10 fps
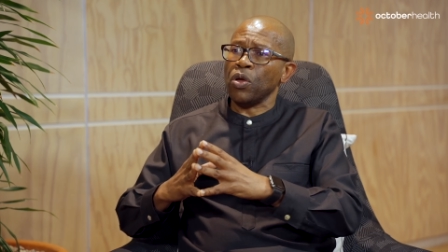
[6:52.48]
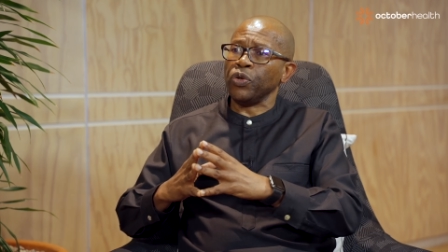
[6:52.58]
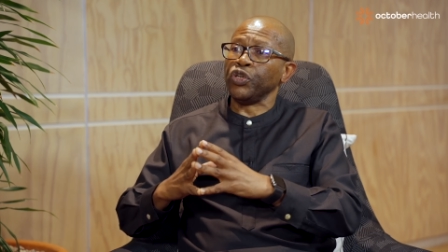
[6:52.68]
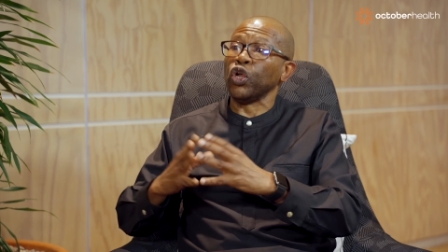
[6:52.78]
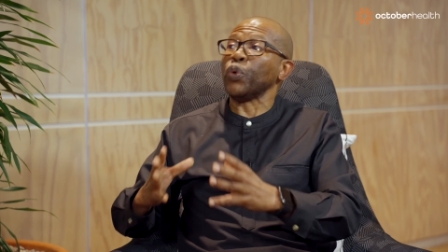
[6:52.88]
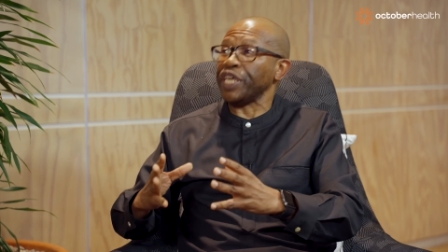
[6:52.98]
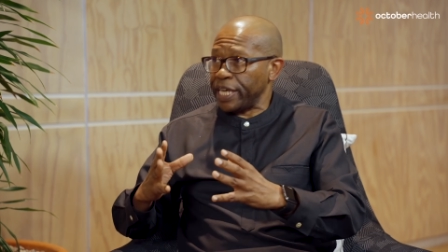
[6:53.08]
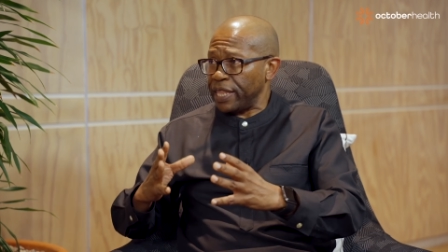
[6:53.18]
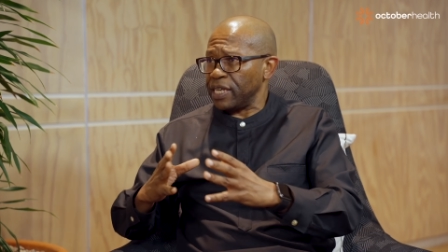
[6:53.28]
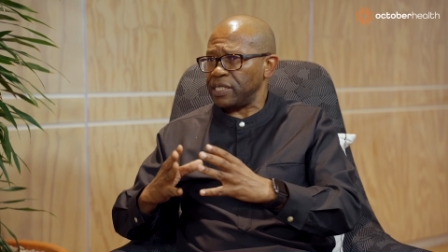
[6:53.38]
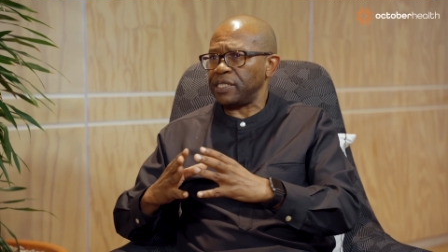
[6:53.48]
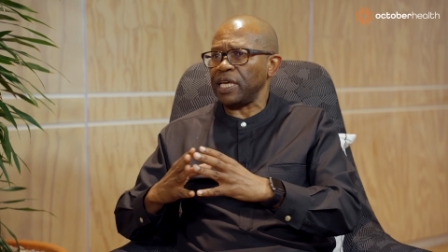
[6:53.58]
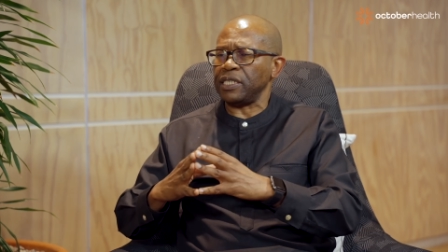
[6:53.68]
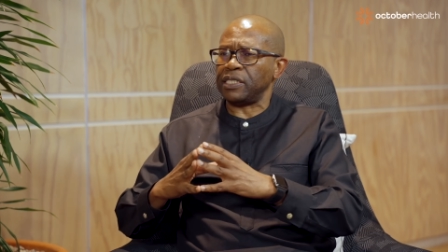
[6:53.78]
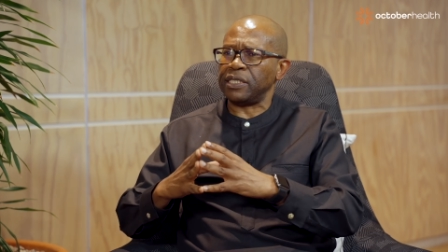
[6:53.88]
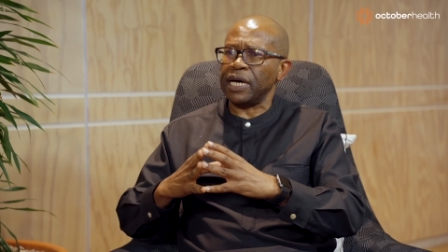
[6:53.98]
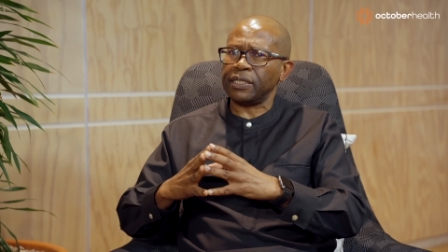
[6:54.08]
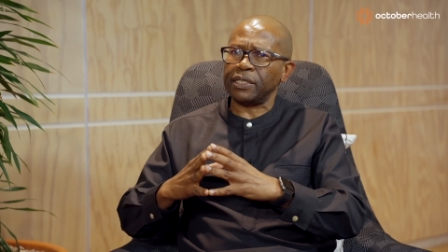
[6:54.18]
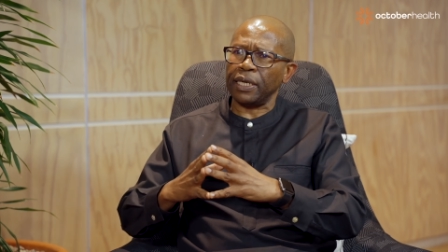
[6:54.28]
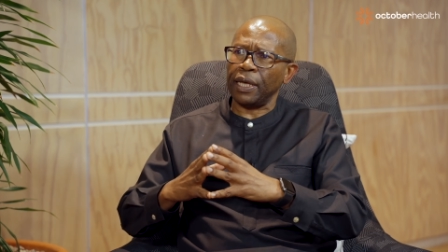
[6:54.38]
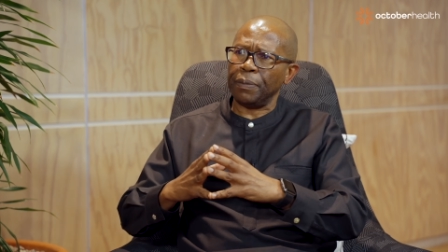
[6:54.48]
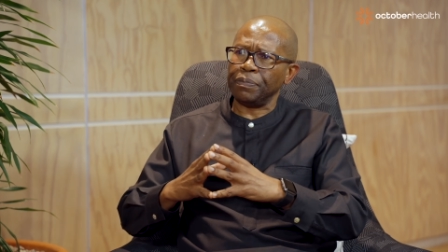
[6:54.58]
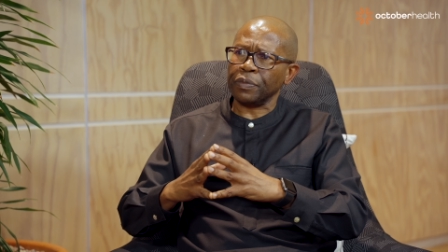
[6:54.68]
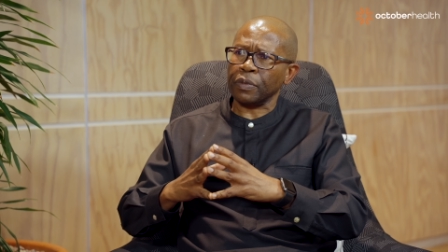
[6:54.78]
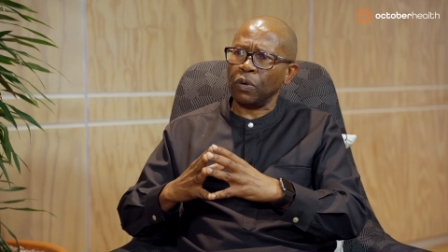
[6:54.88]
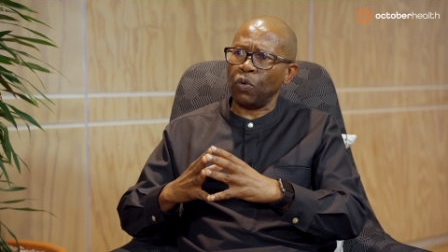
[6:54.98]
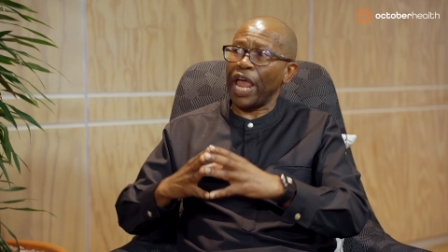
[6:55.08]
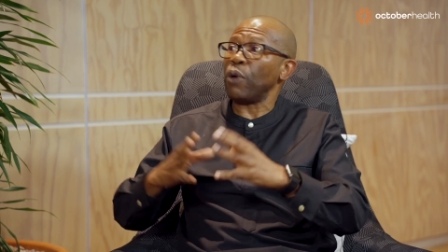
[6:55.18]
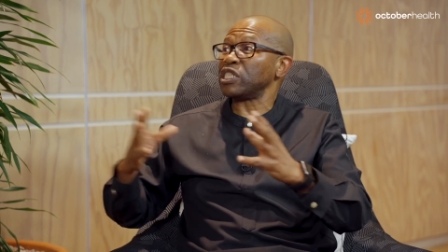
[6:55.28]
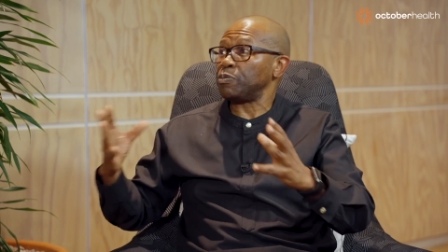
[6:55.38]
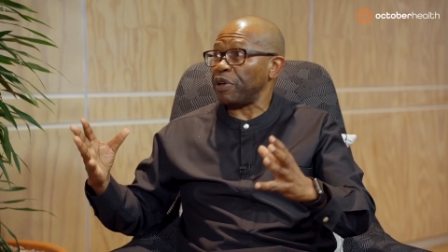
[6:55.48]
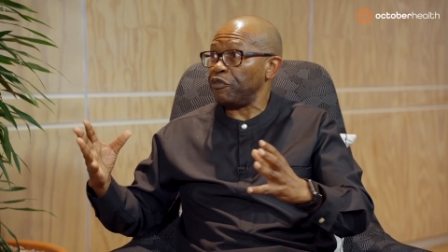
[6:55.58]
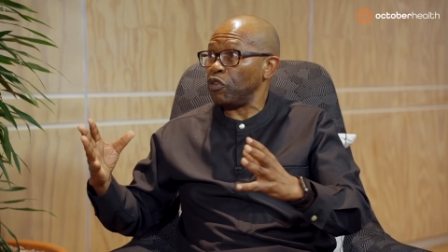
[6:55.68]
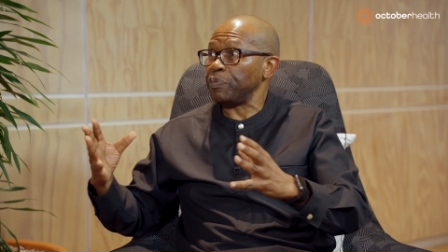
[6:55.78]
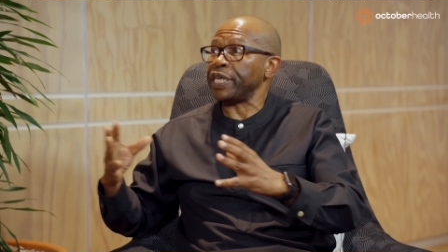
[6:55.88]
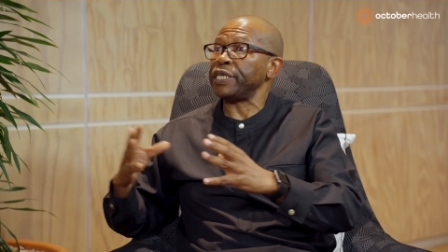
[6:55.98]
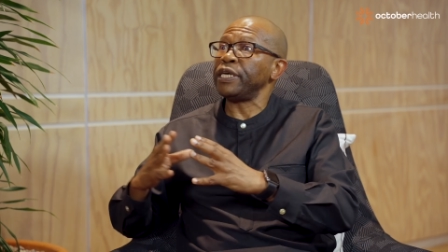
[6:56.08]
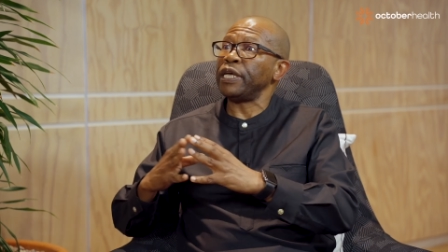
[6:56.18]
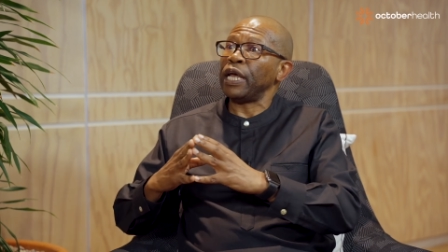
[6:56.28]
knowing at that stage that where I was performing,